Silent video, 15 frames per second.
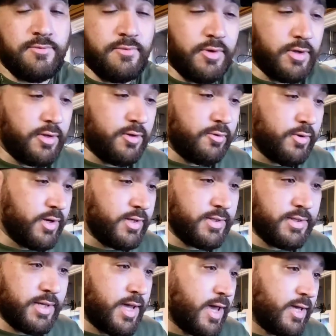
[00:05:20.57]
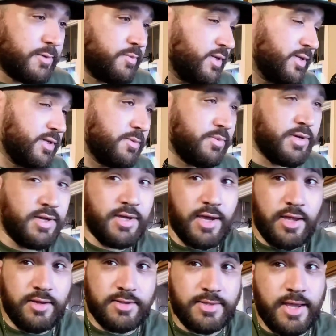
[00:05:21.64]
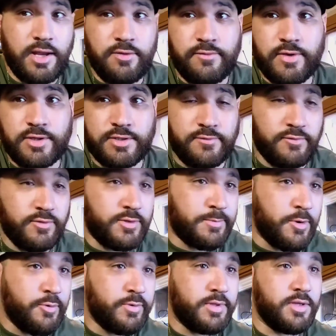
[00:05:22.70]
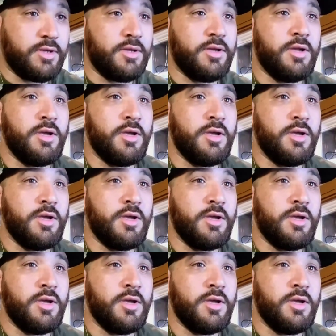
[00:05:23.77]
fucking crazy ass PCP kind of side effects if you smoked it,